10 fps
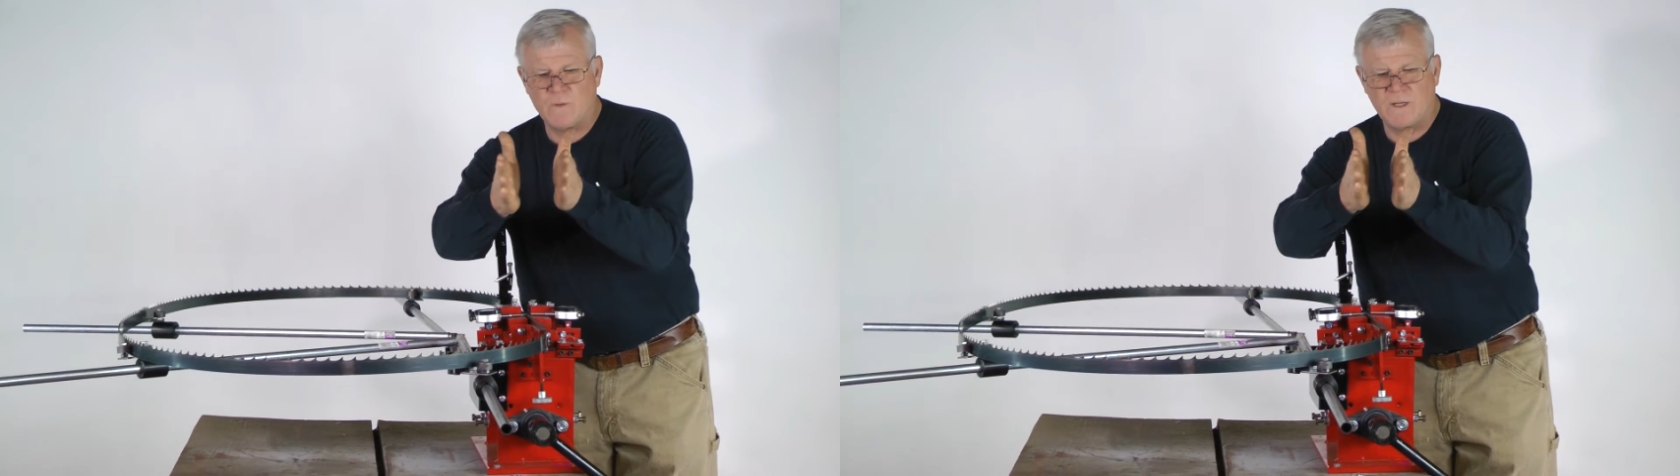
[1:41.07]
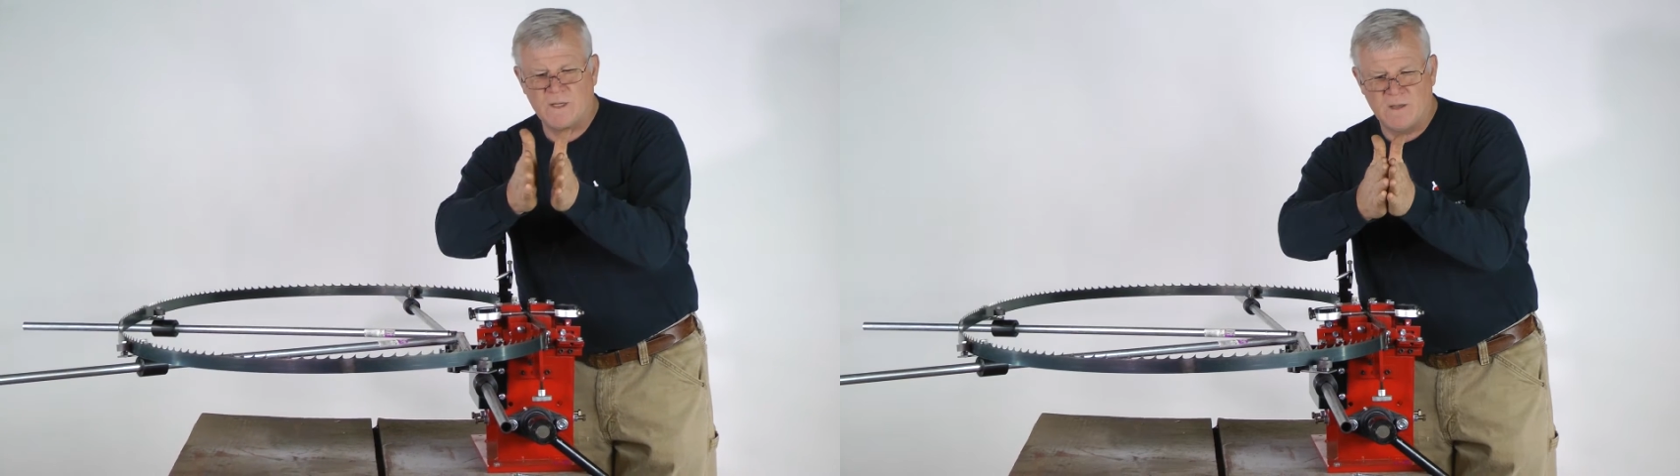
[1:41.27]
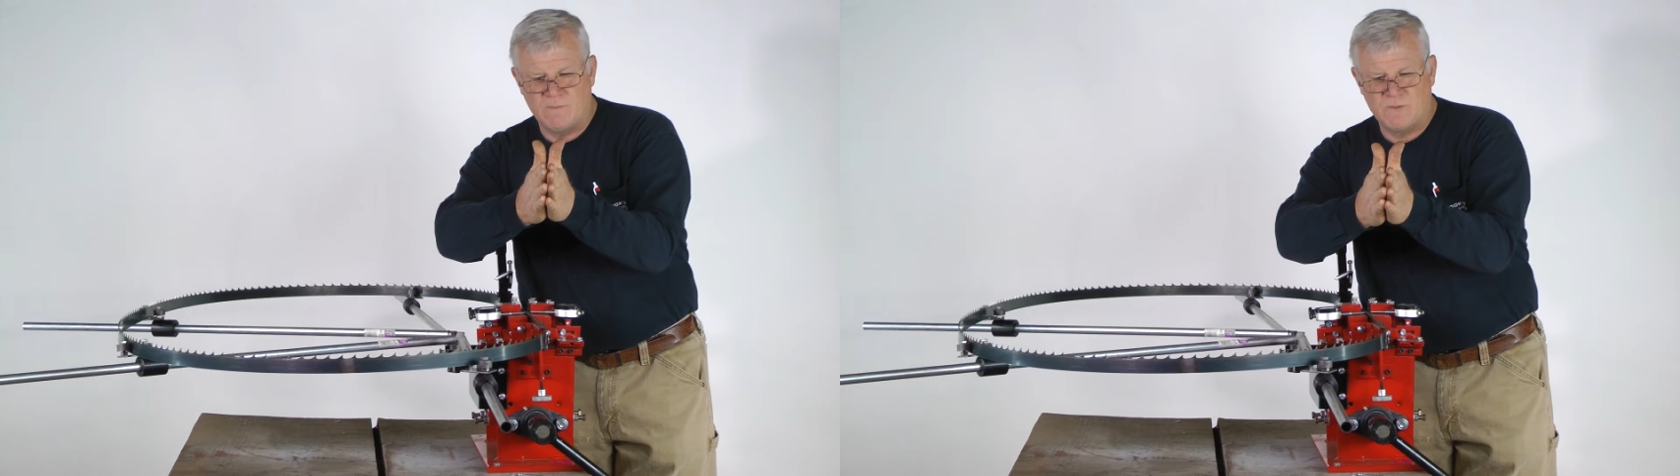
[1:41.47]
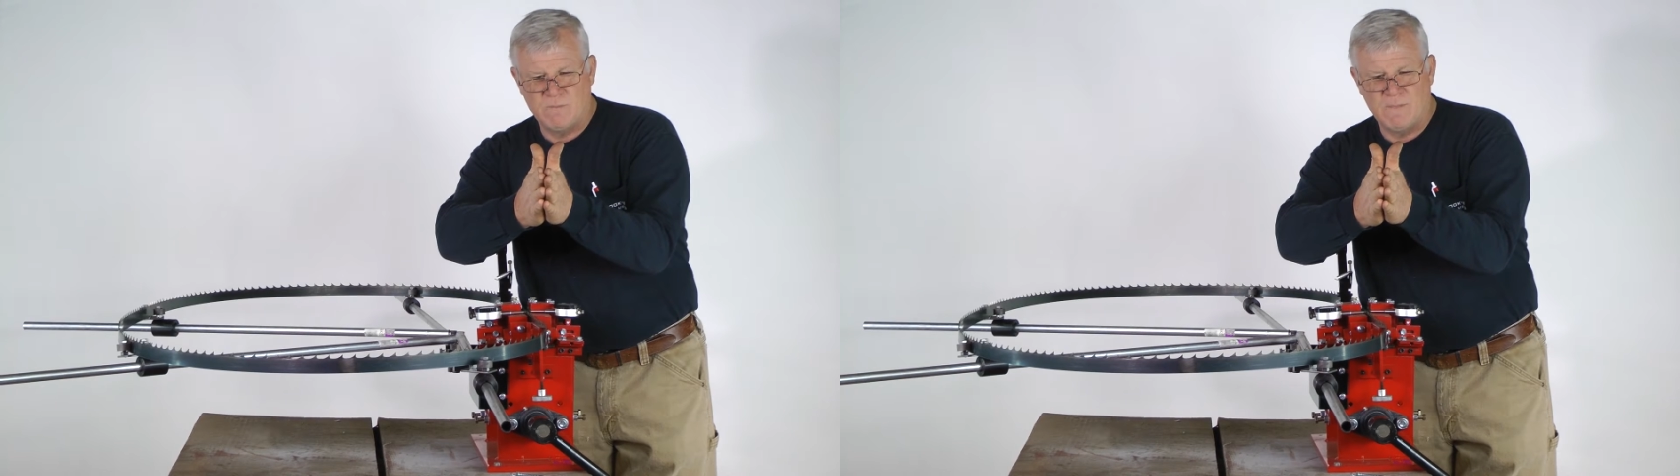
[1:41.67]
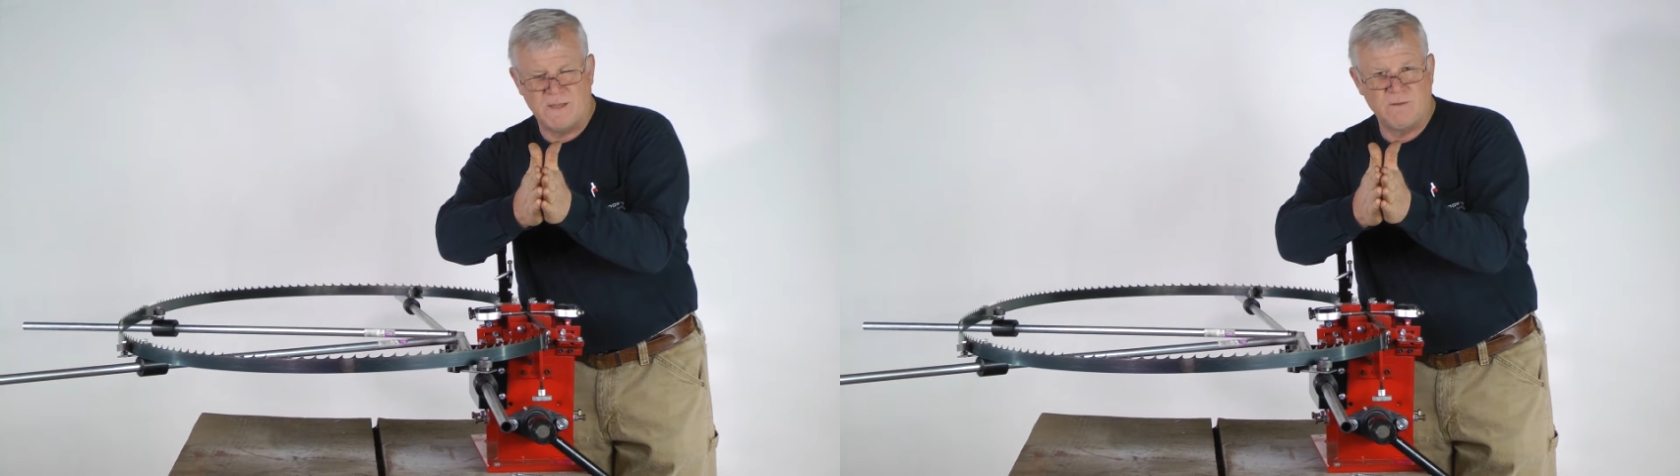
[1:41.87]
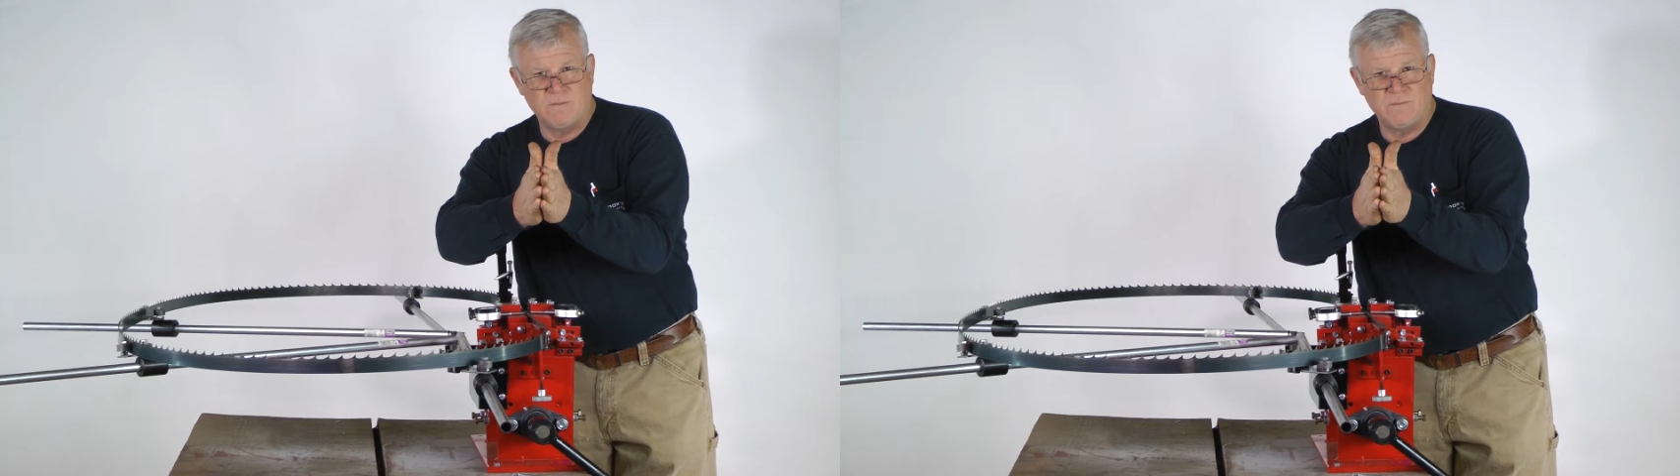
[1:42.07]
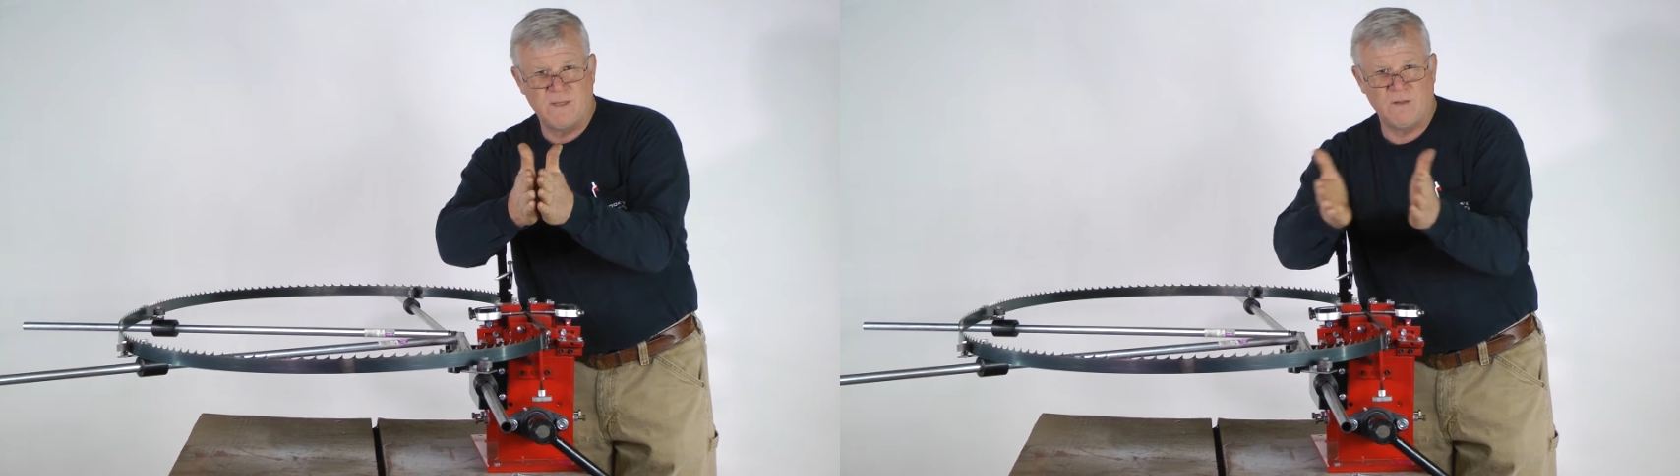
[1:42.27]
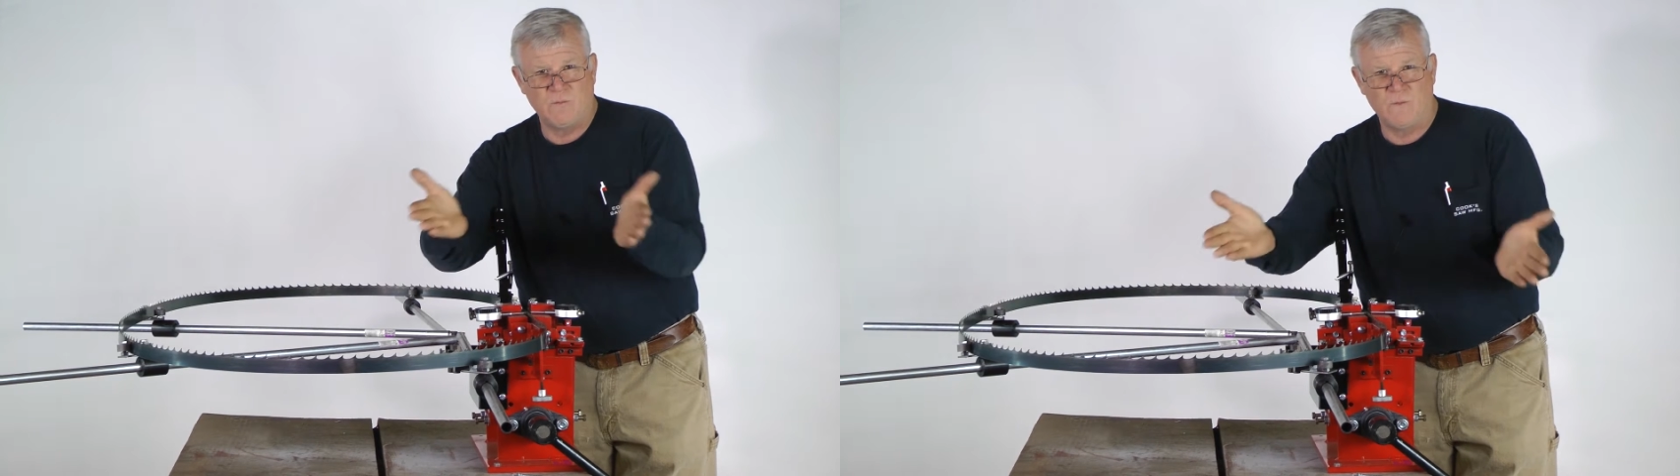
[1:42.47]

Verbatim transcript: it comes metal to metal.